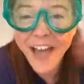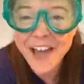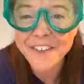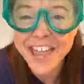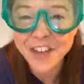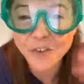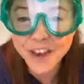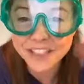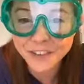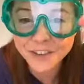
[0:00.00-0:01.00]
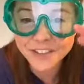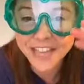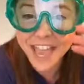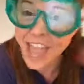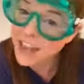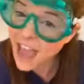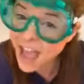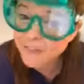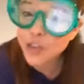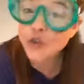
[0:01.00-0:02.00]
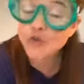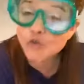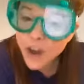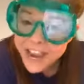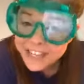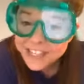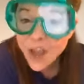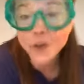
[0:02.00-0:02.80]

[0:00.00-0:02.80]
Have a great Thursday and have a great